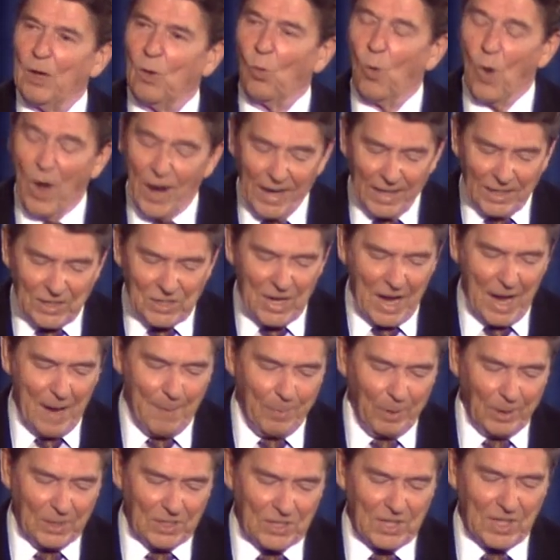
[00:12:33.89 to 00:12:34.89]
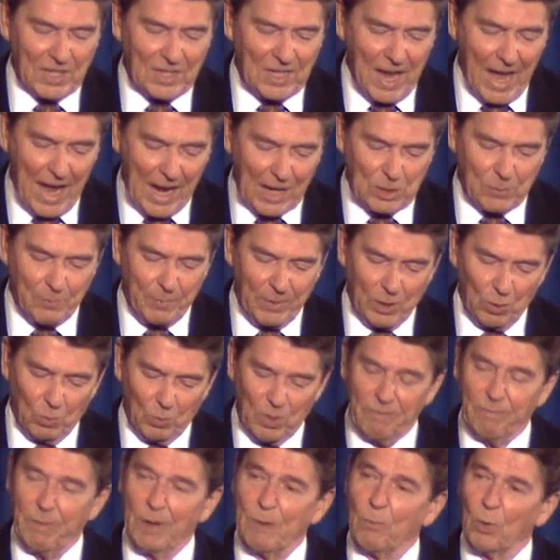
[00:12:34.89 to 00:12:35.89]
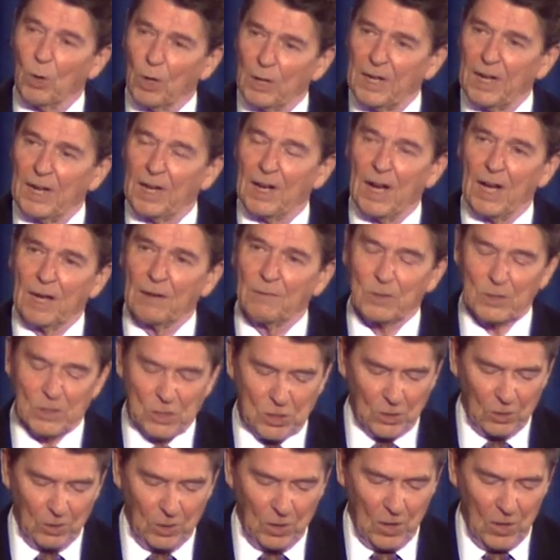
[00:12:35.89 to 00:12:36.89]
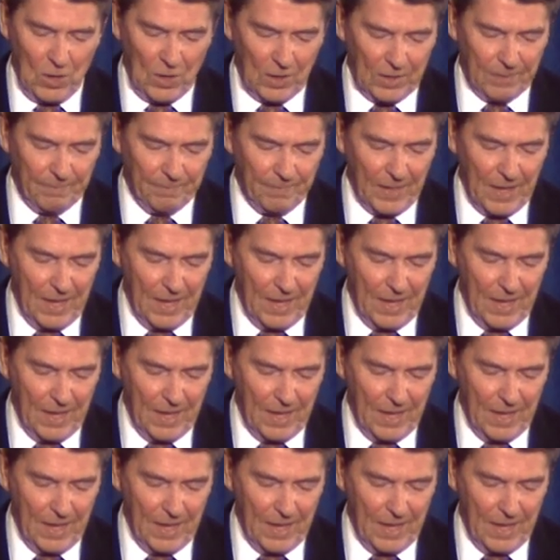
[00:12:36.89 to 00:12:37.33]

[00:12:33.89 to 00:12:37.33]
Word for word: One example is the tax bill we've been working on for so long.